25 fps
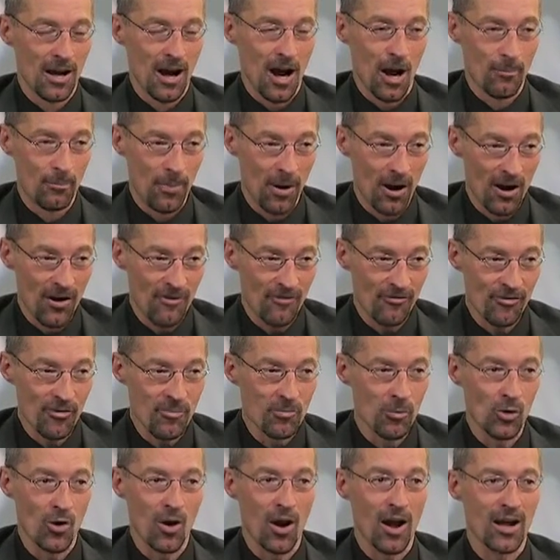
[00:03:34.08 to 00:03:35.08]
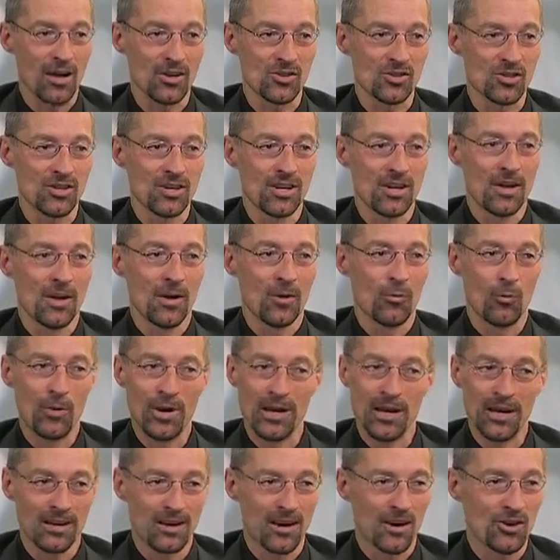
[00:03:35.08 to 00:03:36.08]
apart from Christ,
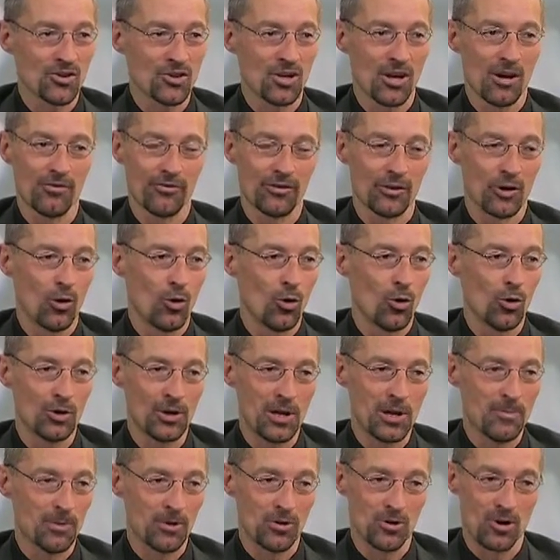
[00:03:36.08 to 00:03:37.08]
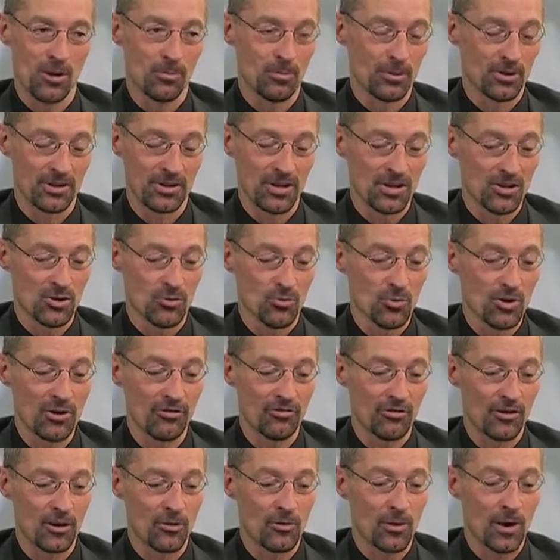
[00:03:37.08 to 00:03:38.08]
we get ourselves in a whole heap of trouble and it doesn't
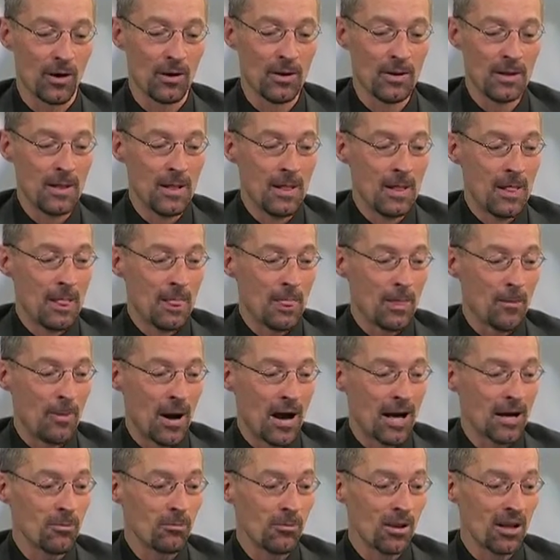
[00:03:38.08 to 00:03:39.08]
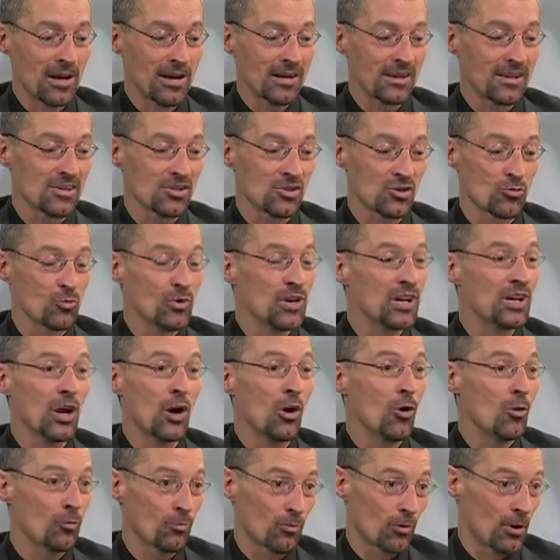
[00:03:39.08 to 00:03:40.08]
work very well. The bottom line is we
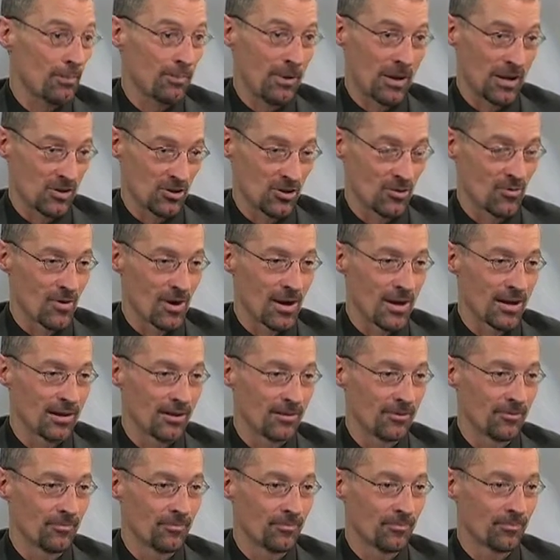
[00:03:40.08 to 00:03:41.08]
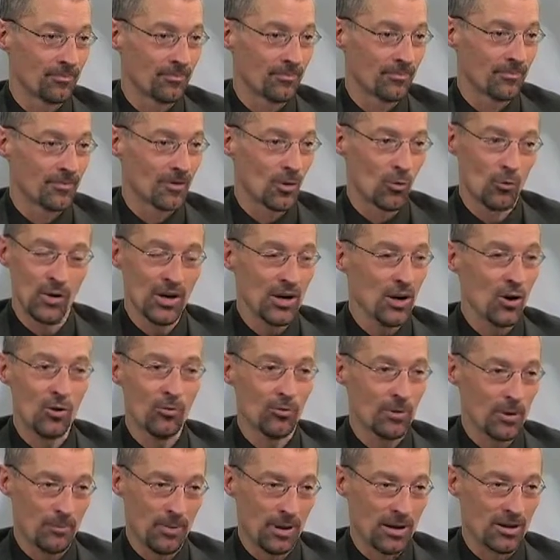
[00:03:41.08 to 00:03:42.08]
don't repent aright. We
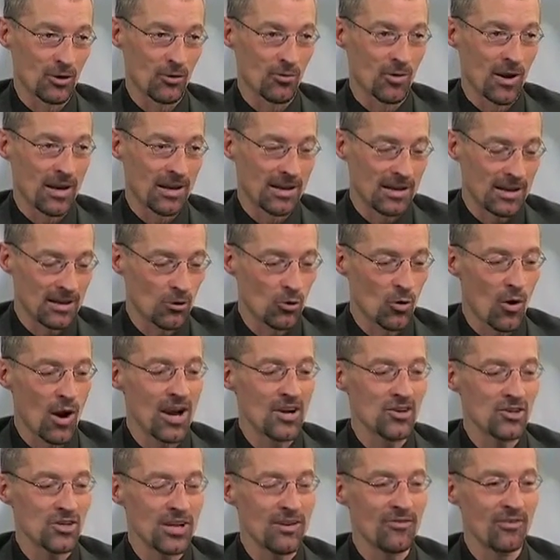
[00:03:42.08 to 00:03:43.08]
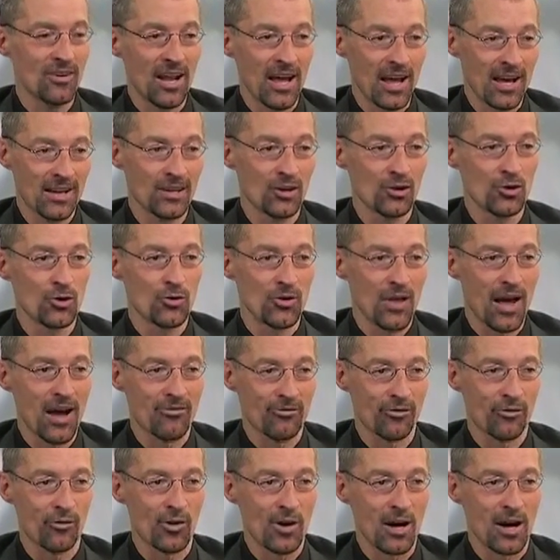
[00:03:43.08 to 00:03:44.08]
don't repent aright. Christ even had to do
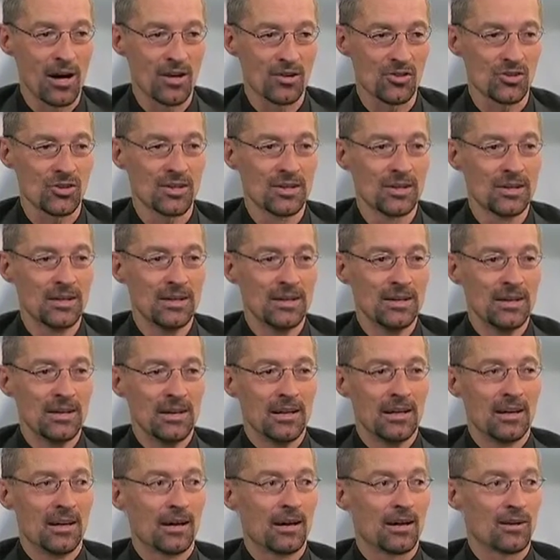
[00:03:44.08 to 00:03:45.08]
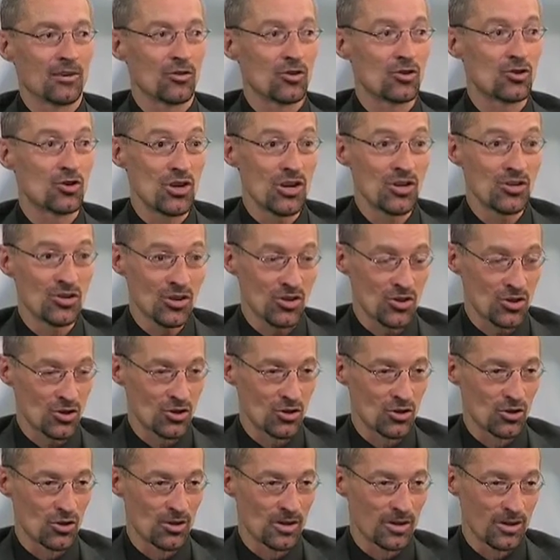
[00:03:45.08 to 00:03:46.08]
that for us. Uh,
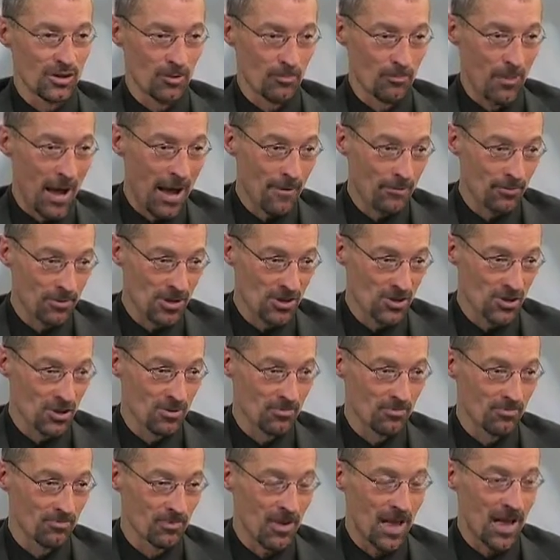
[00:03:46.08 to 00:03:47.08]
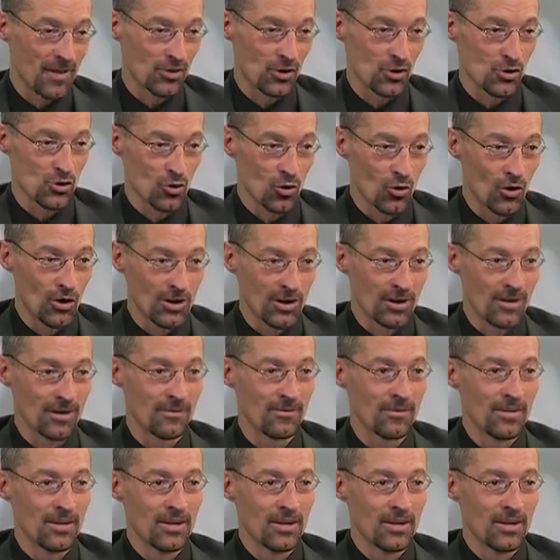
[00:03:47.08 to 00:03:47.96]
Jesus, you know, baptism at the Jordan,